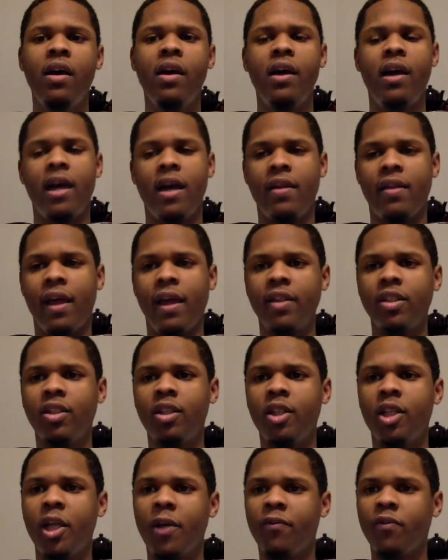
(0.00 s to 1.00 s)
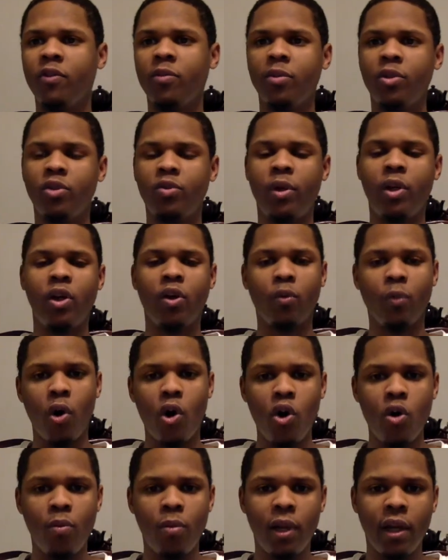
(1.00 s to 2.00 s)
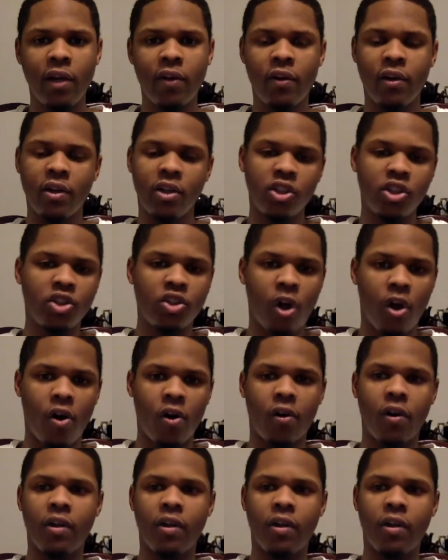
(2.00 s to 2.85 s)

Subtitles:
And that's the difference between a role player and a star,